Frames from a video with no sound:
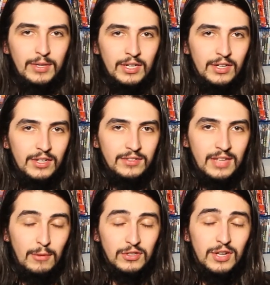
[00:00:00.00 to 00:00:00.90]
because
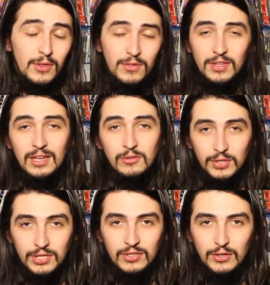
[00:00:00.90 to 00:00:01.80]
that was another thing I was
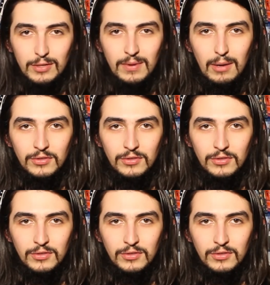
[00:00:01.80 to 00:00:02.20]
really concerned about.